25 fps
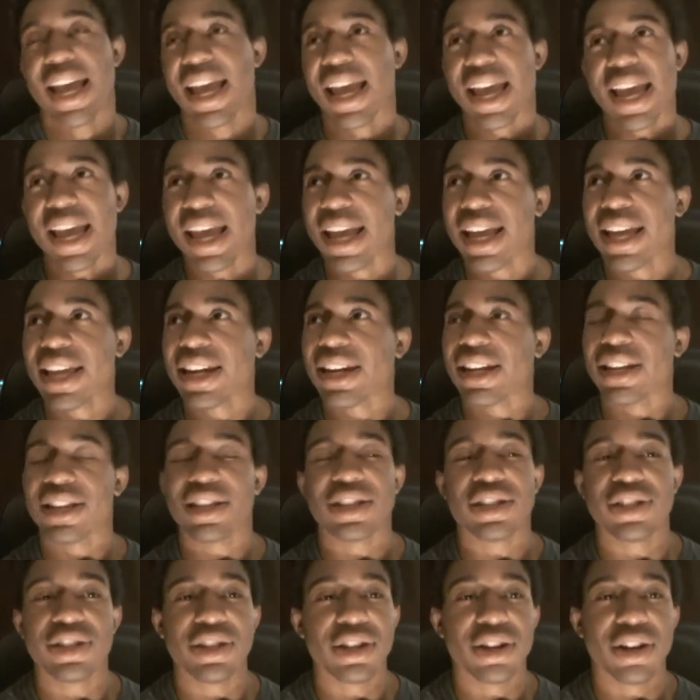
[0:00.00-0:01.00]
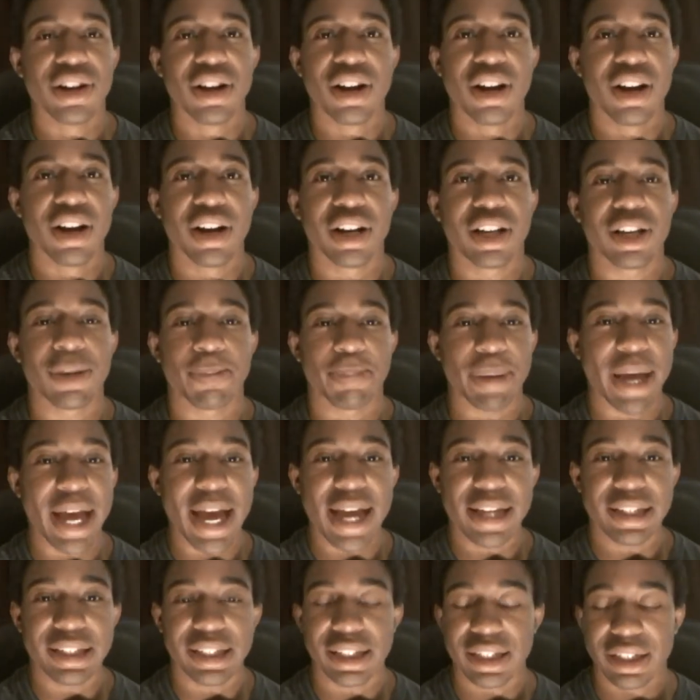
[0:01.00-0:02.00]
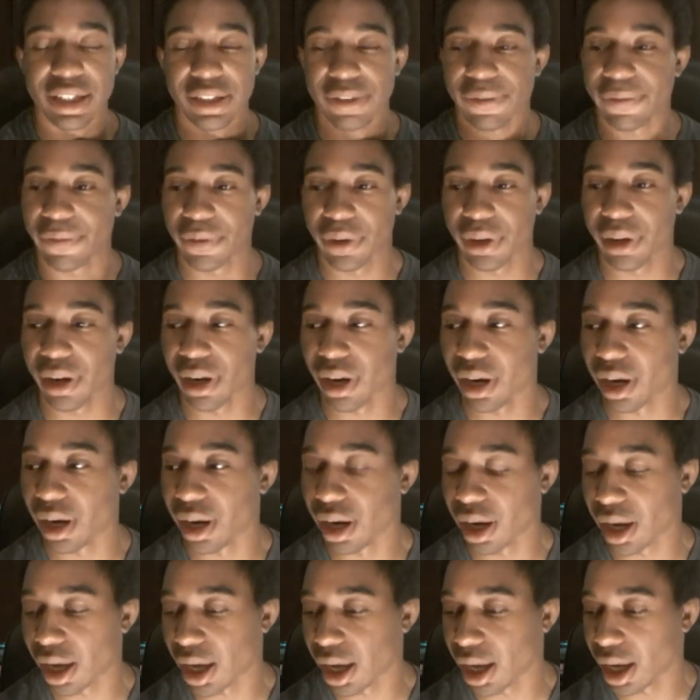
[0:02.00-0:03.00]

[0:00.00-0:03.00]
and your capacity for